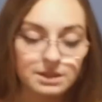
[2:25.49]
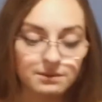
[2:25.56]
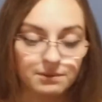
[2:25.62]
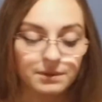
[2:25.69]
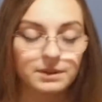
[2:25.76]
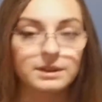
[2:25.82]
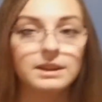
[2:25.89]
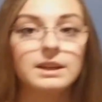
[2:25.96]

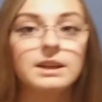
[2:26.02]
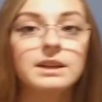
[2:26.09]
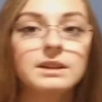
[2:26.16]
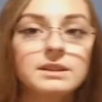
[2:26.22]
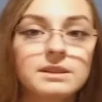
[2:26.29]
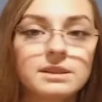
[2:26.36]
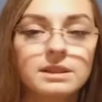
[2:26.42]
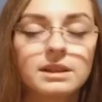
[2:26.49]
for
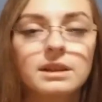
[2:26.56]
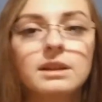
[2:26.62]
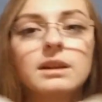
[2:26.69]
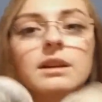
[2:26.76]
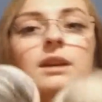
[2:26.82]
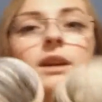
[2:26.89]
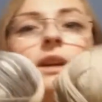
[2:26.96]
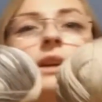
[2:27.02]
these
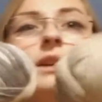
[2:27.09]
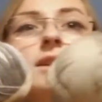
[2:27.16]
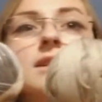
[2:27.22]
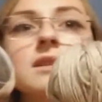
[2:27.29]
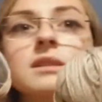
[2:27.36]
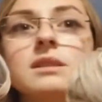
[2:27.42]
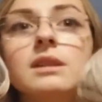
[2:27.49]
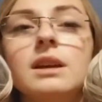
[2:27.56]
is,